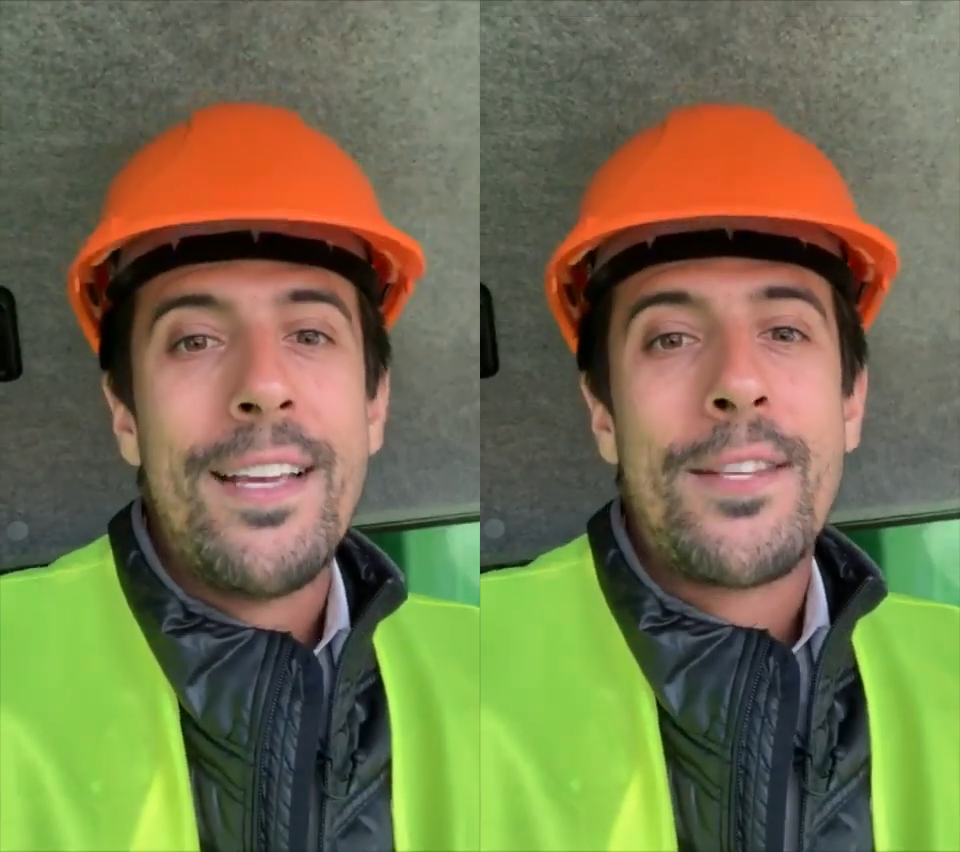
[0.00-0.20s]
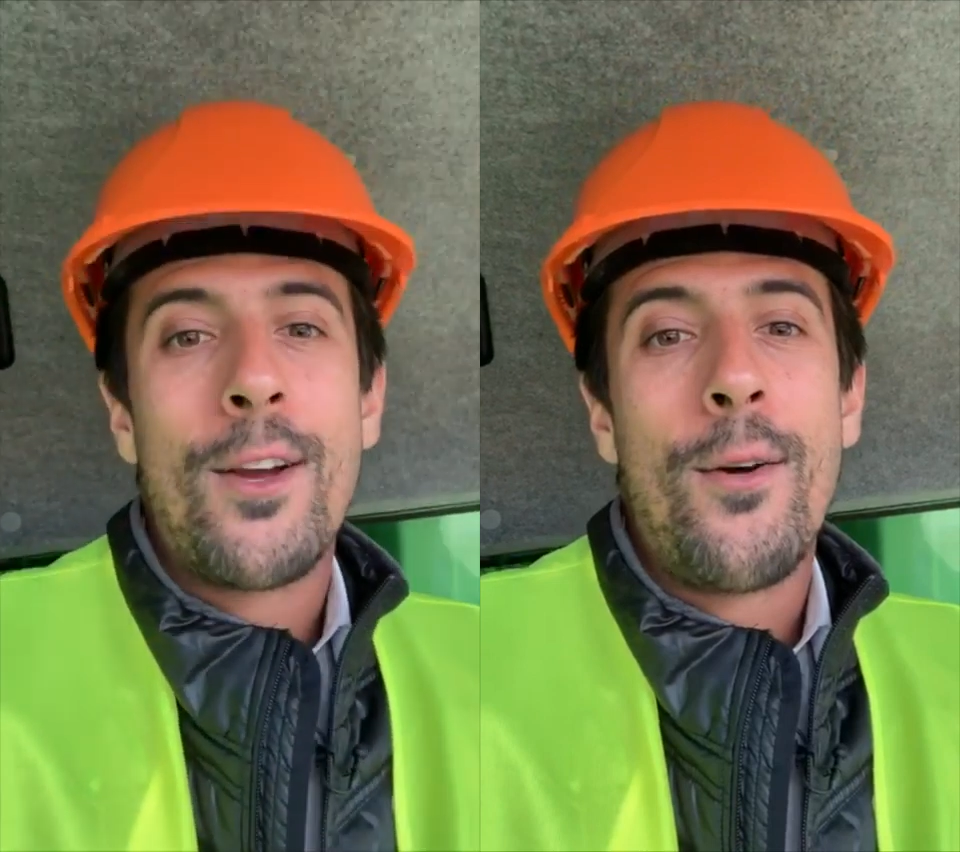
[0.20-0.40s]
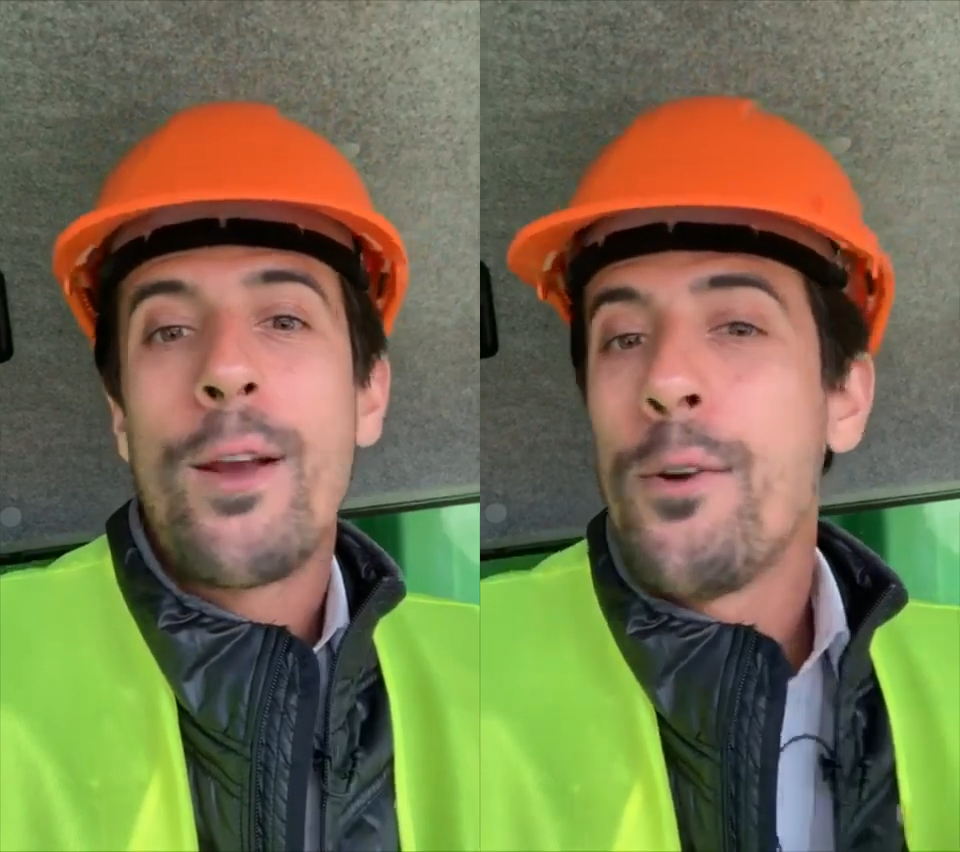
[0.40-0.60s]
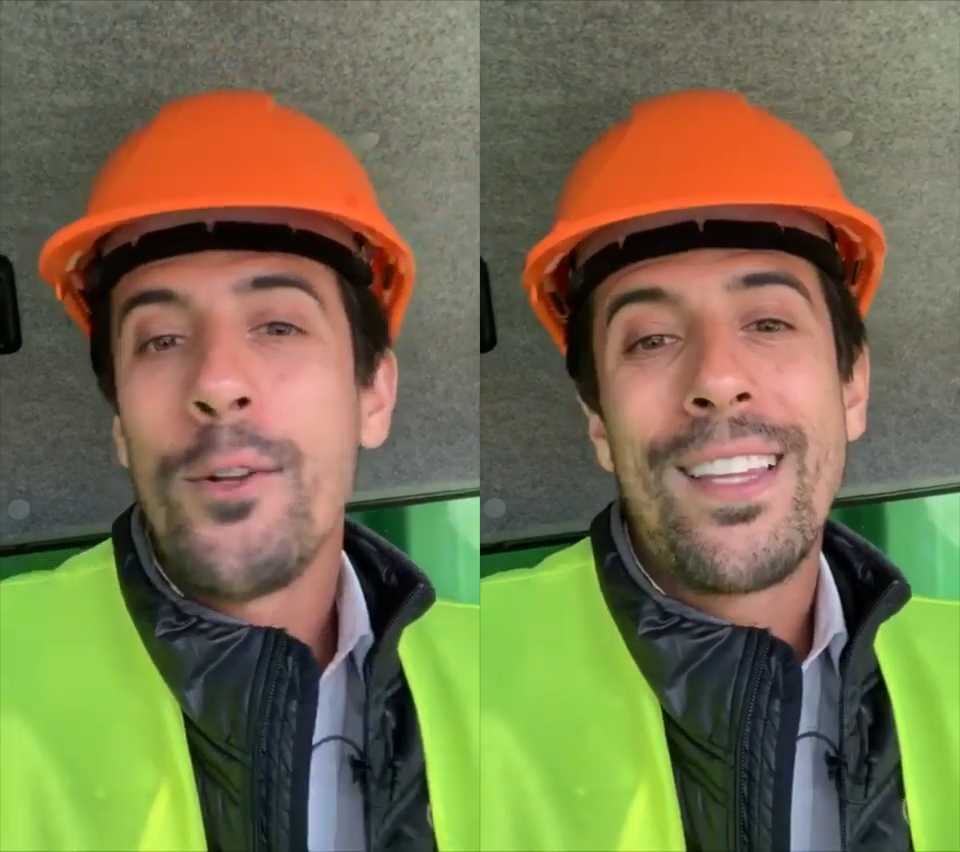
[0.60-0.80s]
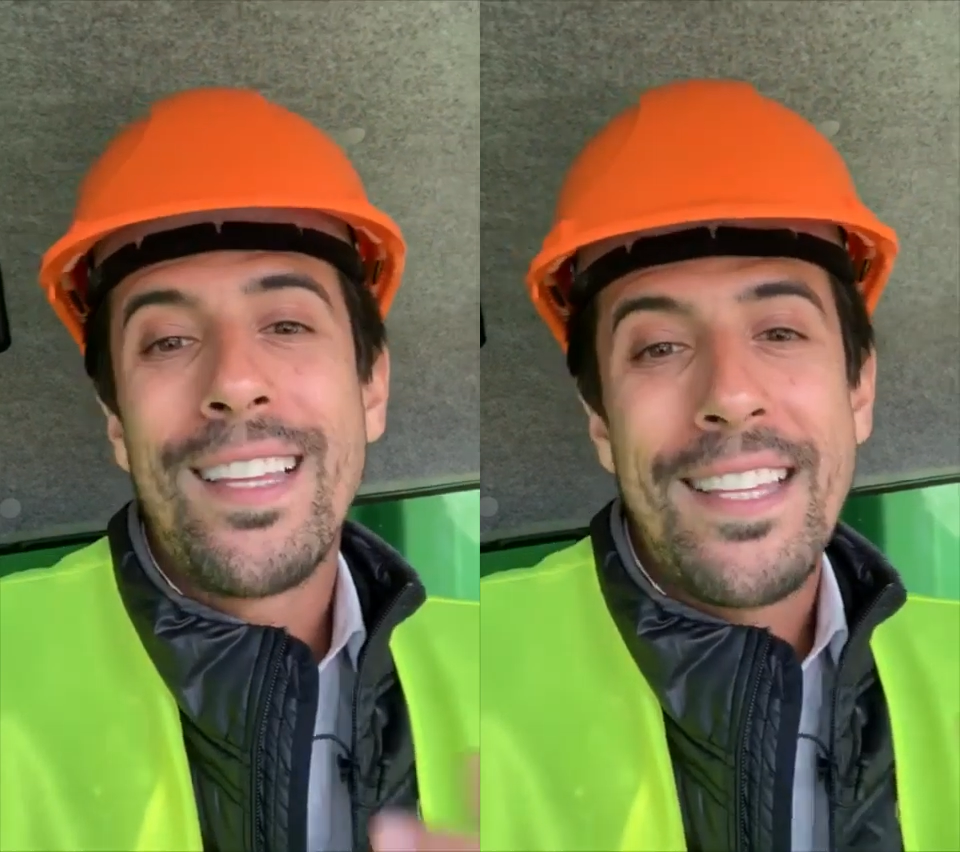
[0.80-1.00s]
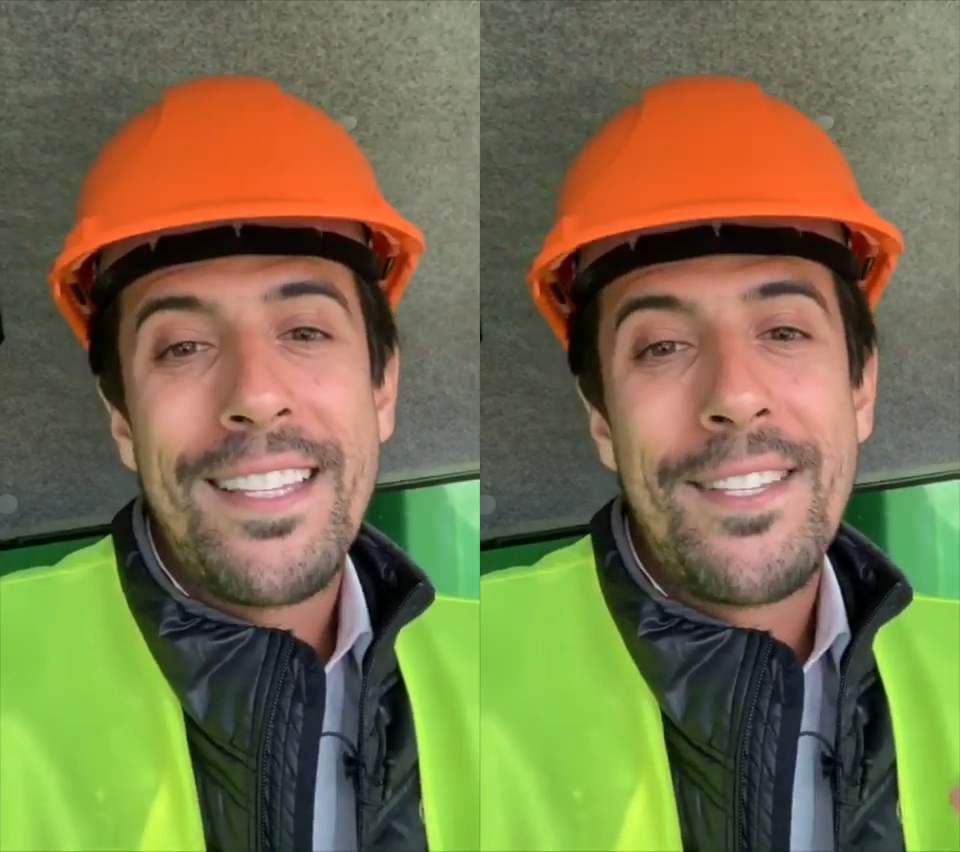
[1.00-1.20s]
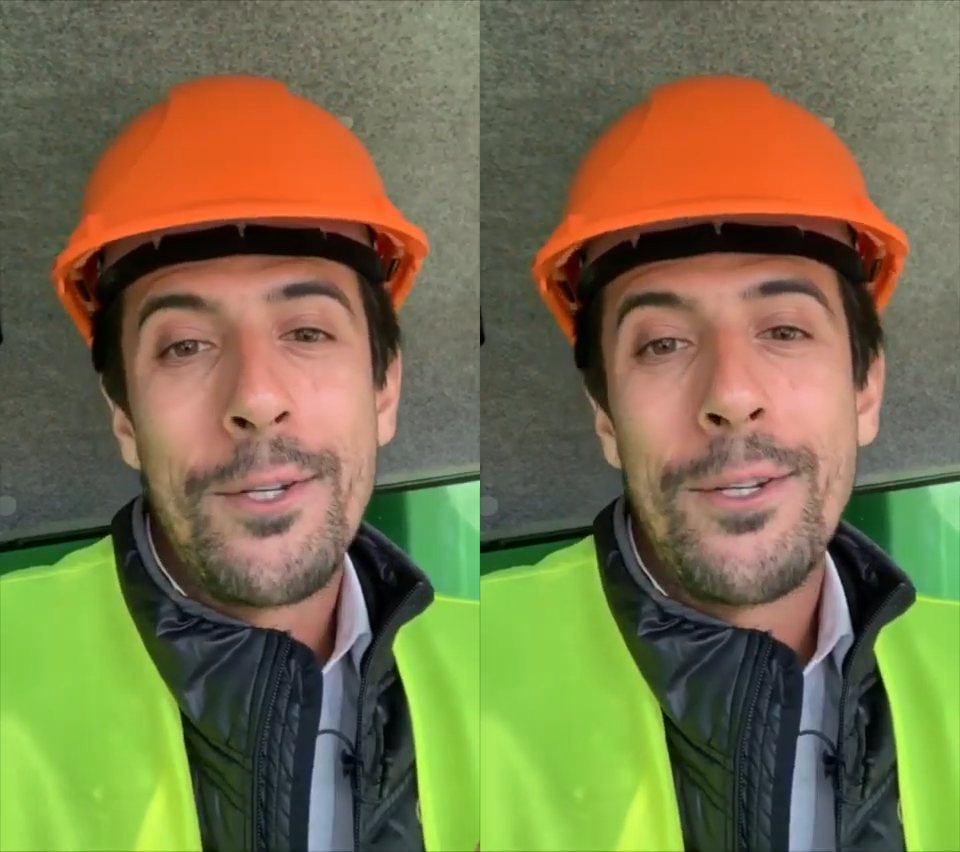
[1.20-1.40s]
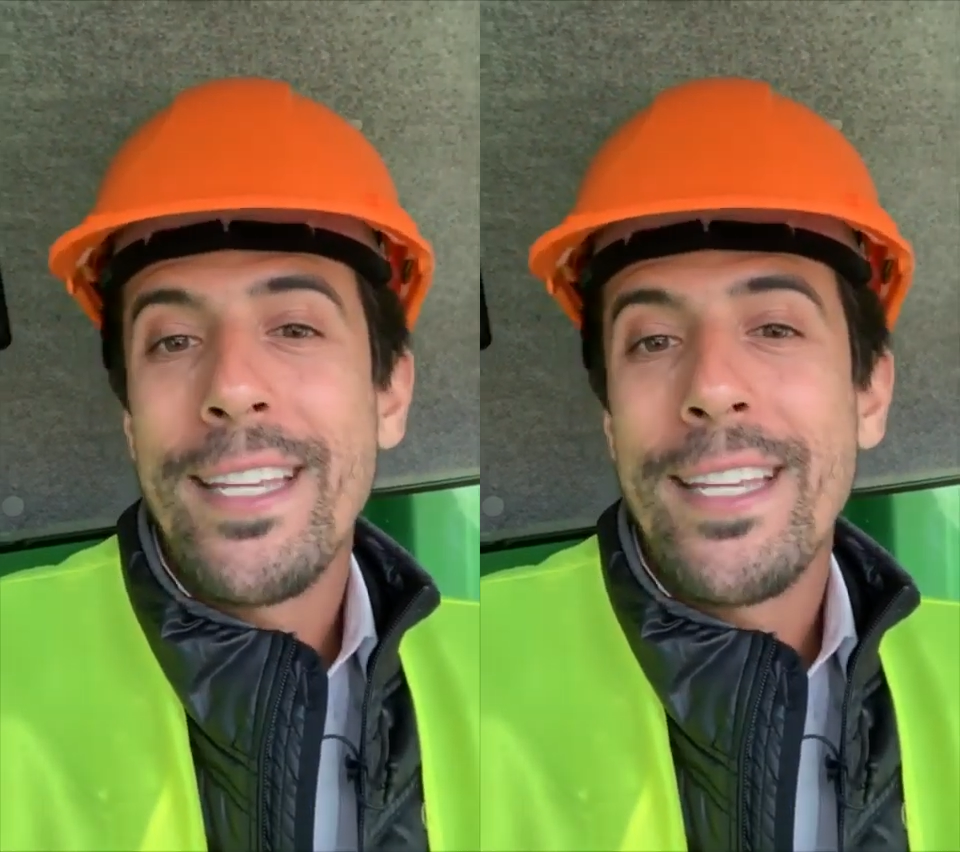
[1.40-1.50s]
So we could do